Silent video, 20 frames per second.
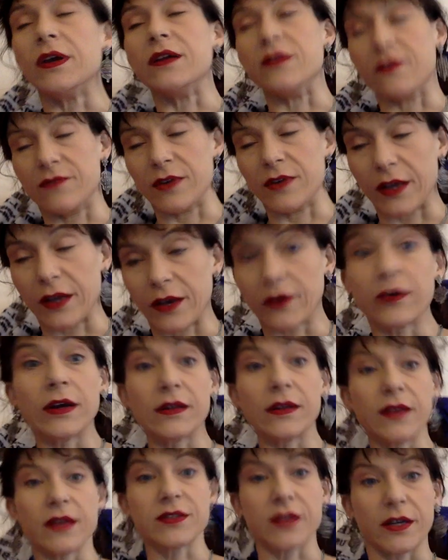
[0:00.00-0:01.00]
in the video,
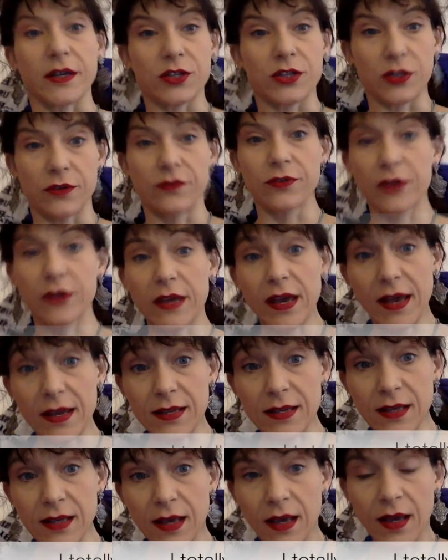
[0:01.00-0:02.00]
unless I should
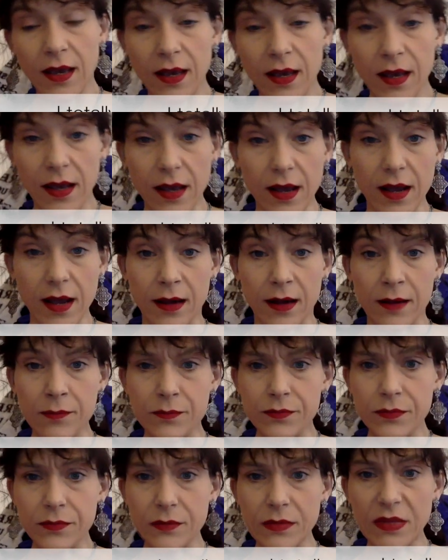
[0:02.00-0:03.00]
forget, uh,
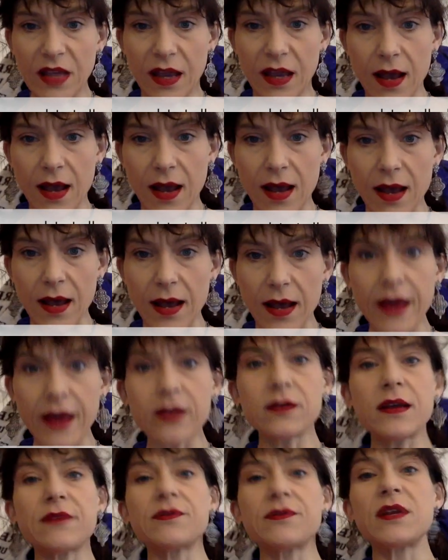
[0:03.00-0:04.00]
I
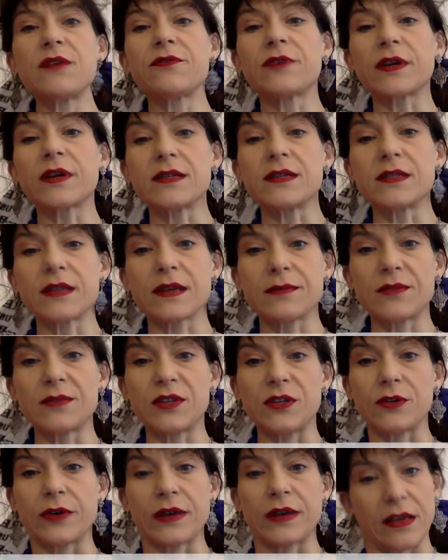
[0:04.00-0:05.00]
don't have any fucking time to
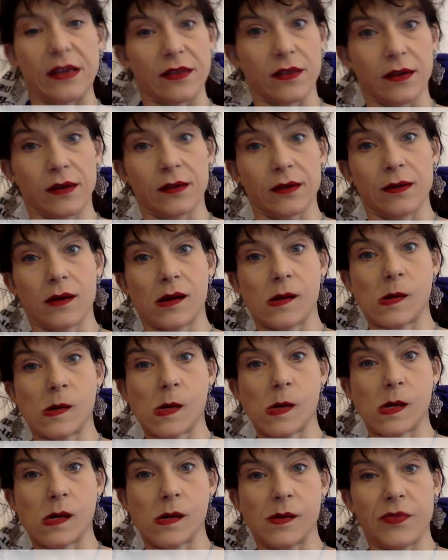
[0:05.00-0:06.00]
do anything
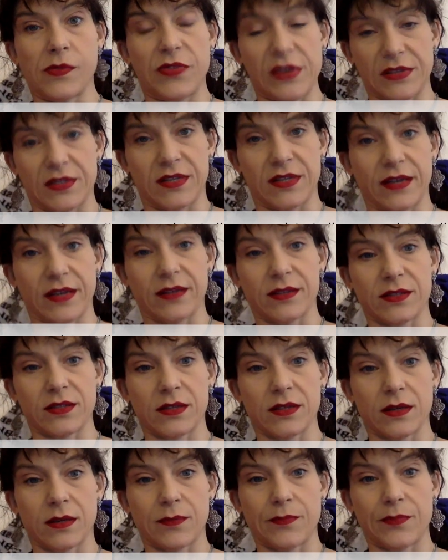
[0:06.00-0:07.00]
these days.
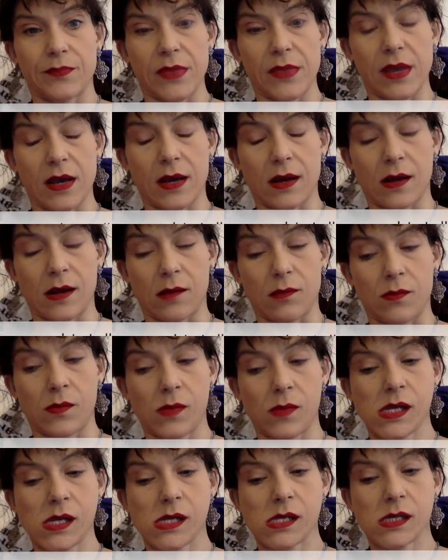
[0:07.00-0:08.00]
Um,
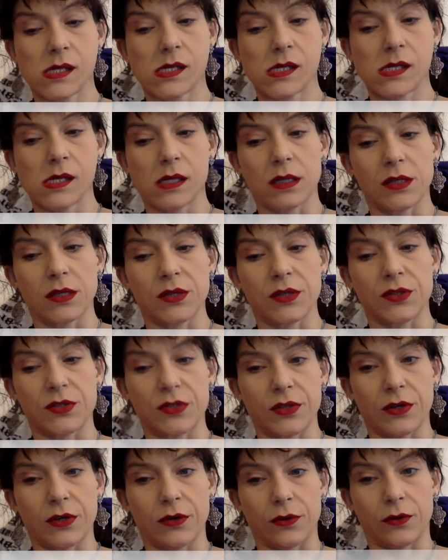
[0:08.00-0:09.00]

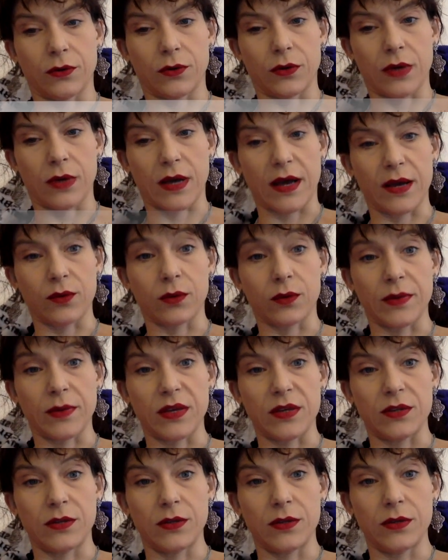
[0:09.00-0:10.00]
so I will
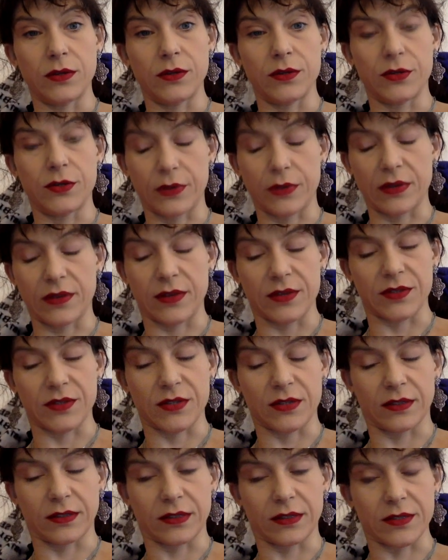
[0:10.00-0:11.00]
be doing this
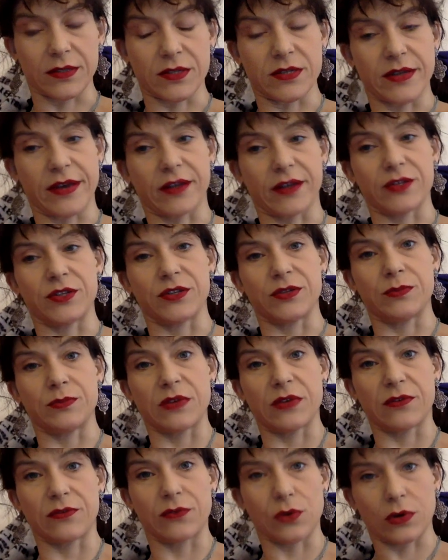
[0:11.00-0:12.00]
in little snatches
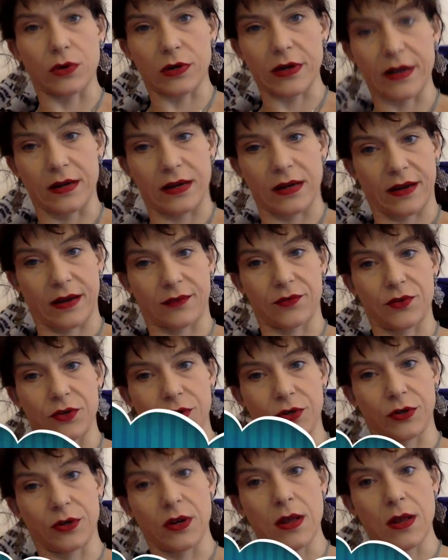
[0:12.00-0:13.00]
before and
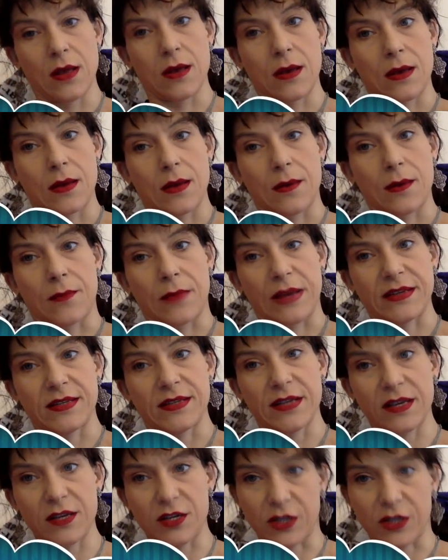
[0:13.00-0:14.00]
after my
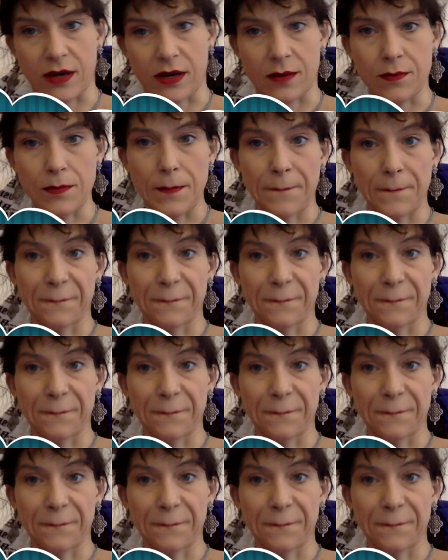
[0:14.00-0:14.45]
day job,